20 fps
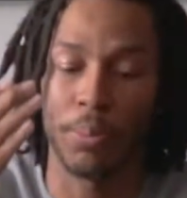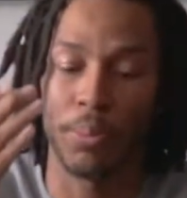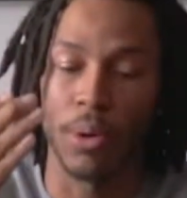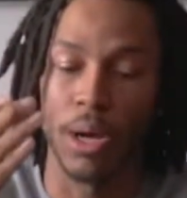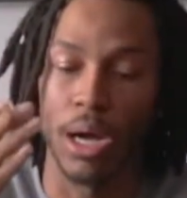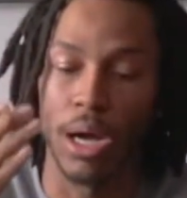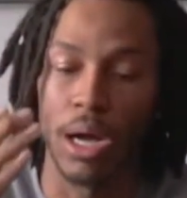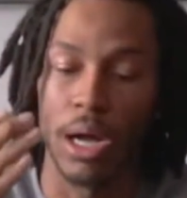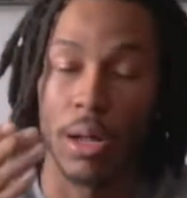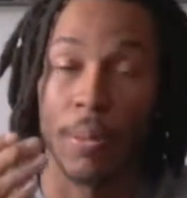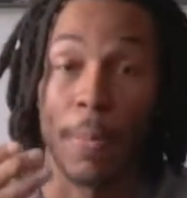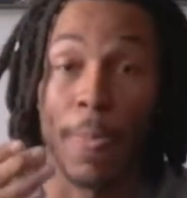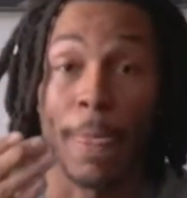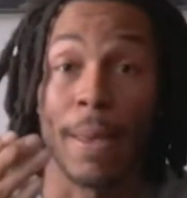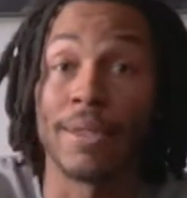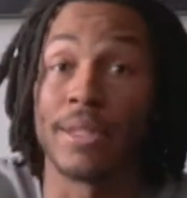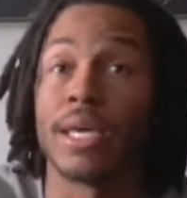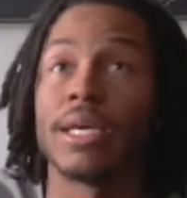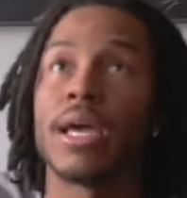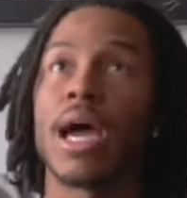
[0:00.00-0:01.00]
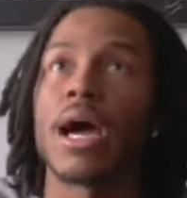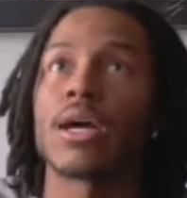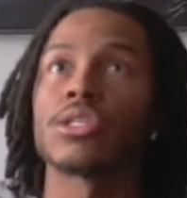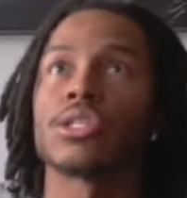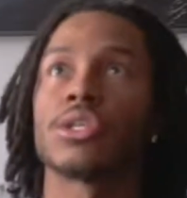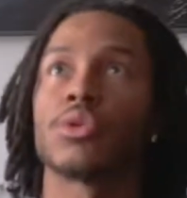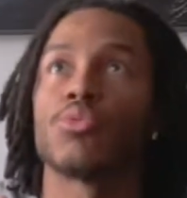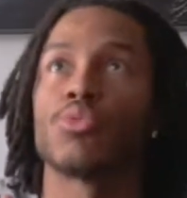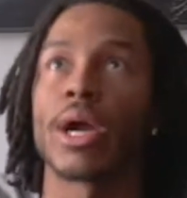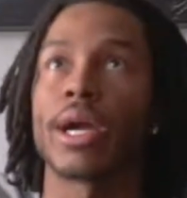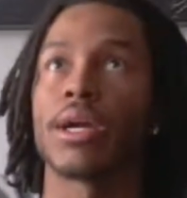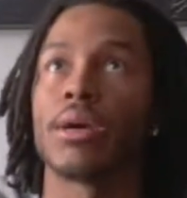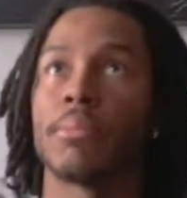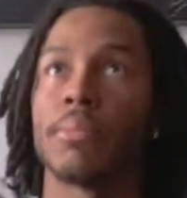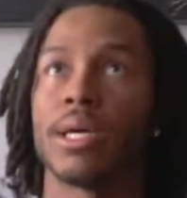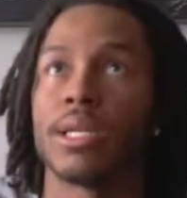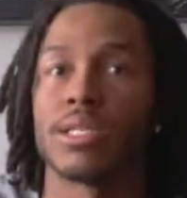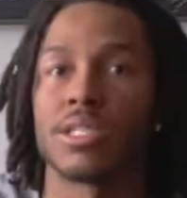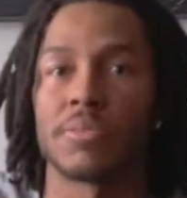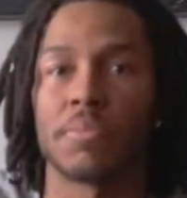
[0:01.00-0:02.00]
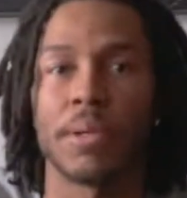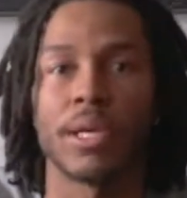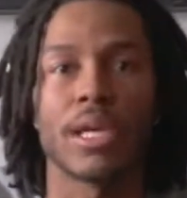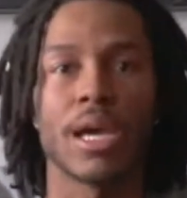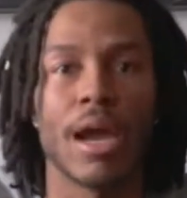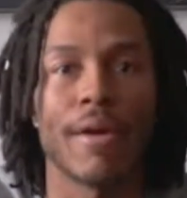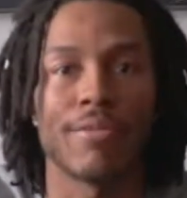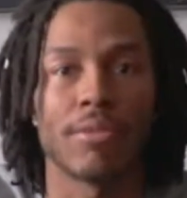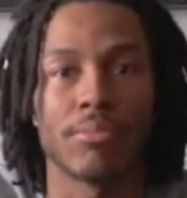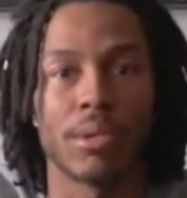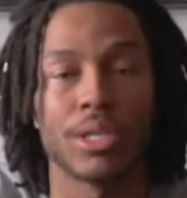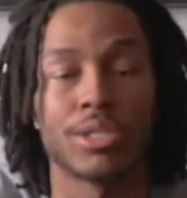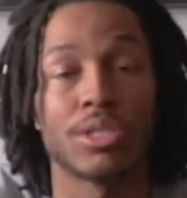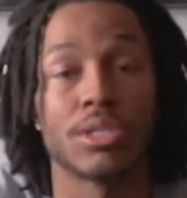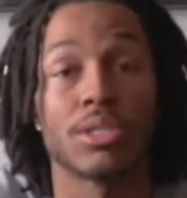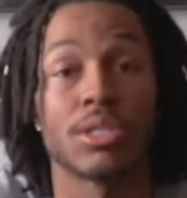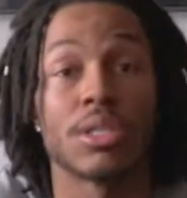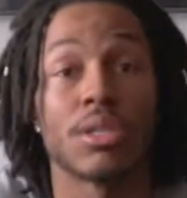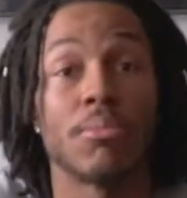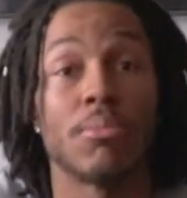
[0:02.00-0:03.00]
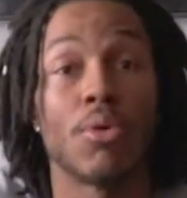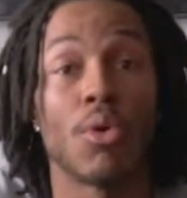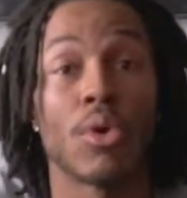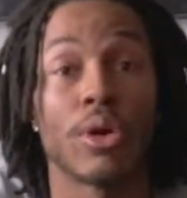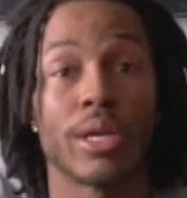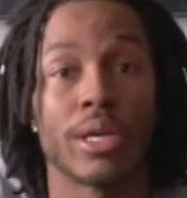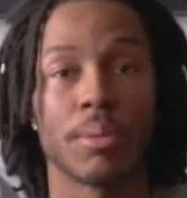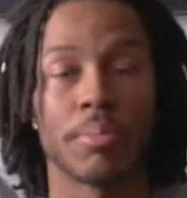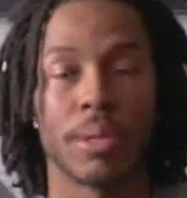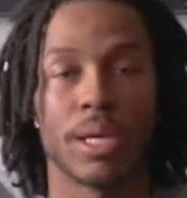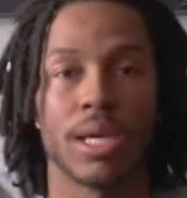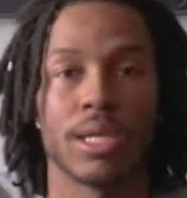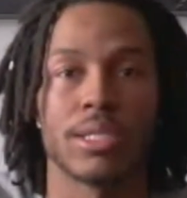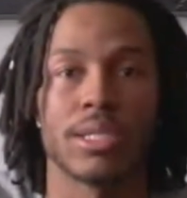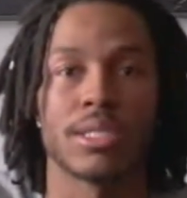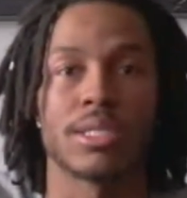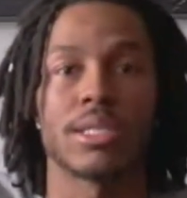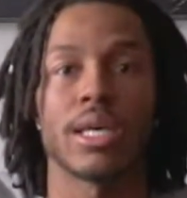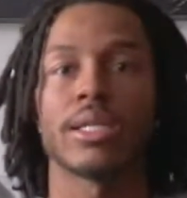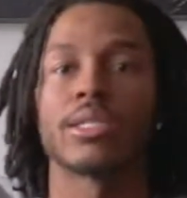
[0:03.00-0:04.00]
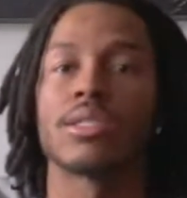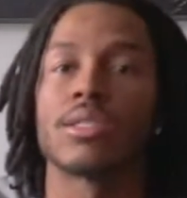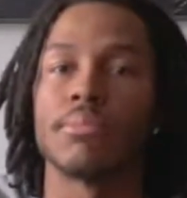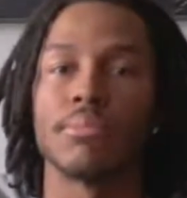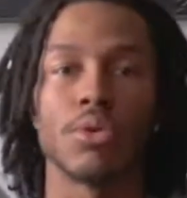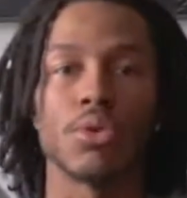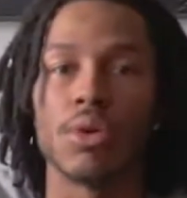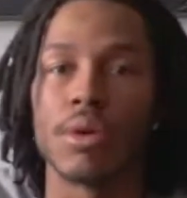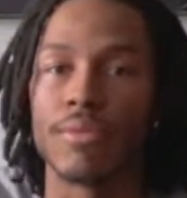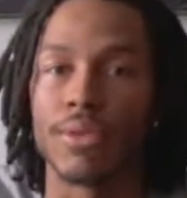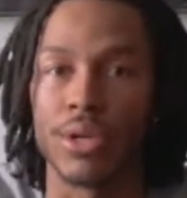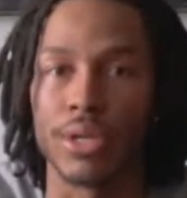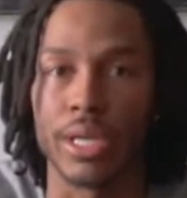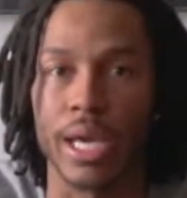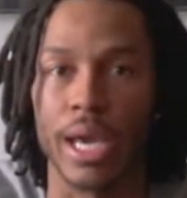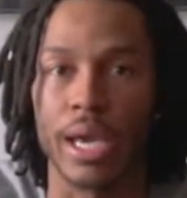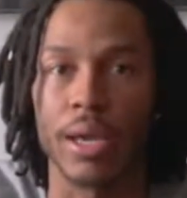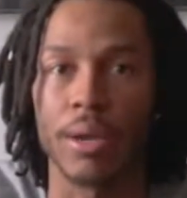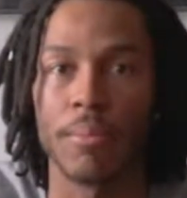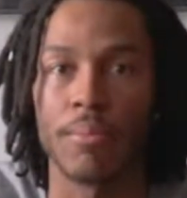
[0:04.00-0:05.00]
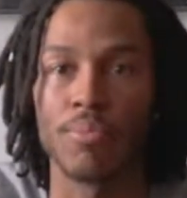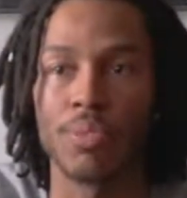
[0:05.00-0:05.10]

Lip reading: and they actually recommend speak affirmations in the morning because it sets the mood of your day.